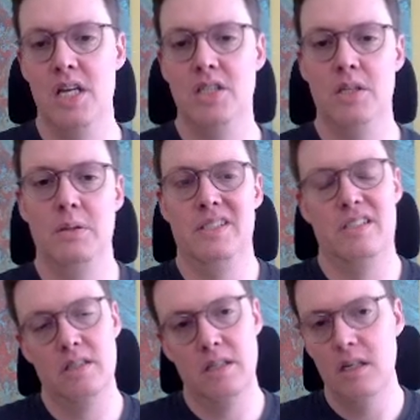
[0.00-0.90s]
So
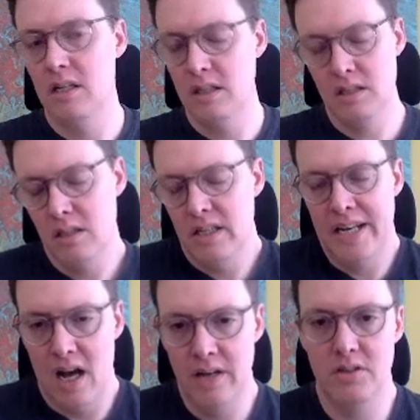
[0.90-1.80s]
it's
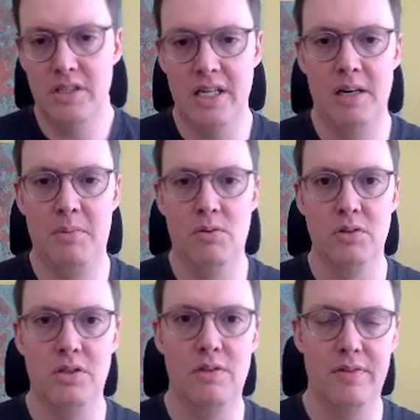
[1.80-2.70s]
an understandable
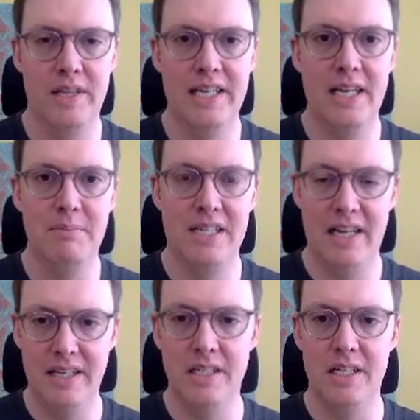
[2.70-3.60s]
result for the game to
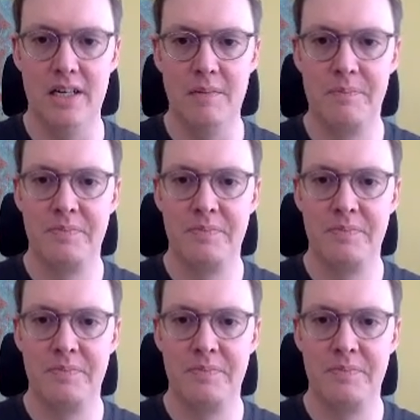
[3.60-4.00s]
end here.